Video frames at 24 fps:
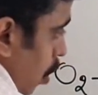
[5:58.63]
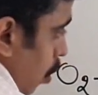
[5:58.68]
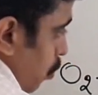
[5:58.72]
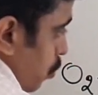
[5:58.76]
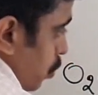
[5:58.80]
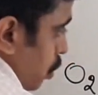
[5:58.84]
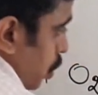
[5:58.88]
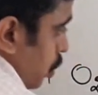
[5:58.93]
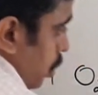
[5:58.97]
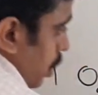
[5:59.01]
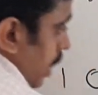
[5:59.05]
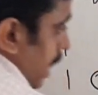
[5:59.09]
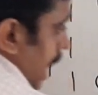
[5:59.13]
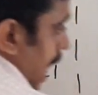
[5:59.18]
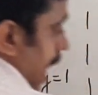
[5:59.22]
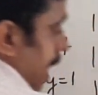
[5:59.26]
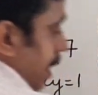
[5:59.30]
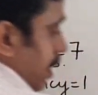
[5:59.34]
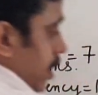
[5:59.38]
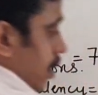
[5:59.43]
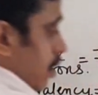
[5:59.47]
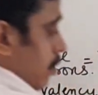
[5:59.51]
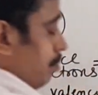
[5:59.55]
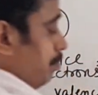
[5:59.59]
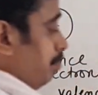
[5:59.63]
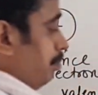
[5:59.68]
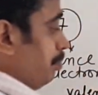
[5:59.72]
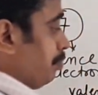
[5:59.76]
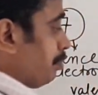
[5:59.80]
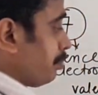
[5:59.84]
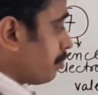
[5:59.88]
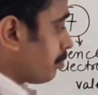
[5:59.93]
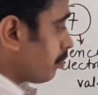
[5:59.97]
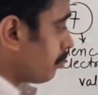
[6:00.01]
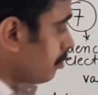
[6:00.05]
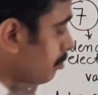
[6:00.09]
oxygen
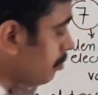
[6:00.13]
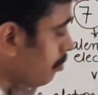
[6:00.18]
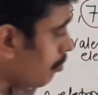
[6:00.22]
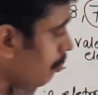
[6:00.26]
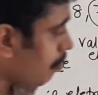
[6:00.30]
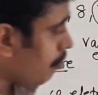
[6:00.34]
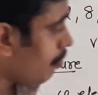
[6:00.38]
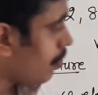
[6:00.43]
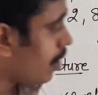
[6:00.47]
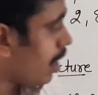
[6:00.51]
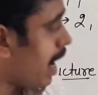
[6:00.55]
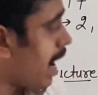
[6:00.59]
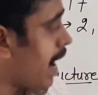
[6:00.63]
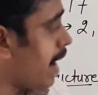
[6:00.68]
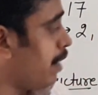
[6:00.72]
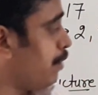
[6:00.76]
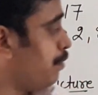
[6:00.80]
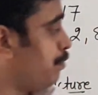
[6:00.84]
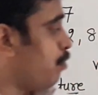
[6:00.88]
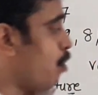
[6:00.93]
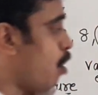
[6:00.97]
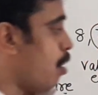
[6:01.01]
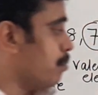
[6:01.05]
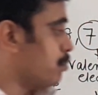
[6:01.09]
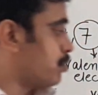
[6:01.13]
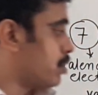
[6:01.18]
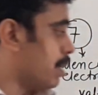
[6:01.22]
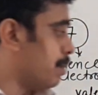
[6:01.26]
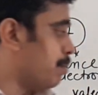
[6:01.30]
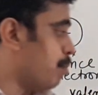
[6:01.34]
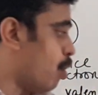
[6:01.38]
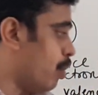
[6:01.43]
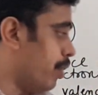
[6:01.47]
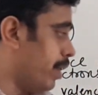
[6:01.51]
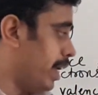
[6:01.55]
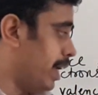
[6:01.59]
atom and forms the
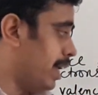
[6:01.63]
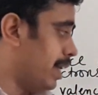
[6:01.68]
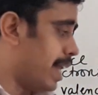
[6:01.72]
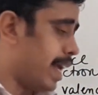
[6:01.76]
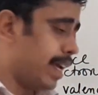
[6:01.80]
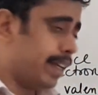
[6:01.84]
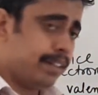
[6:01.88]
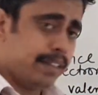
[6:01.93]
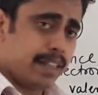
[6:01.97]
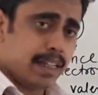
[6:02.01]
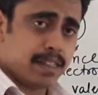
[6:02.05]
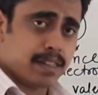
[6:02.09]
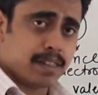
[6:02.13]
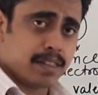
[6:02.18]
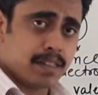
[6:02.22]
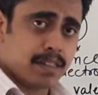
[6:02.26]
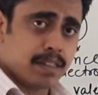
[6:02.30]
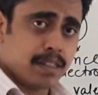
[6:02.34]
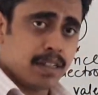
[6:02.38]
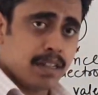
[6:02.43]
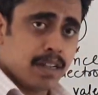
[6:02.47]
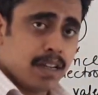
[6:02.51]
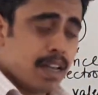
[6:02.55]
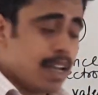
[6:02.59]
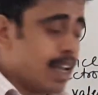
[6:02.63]
bonding like this.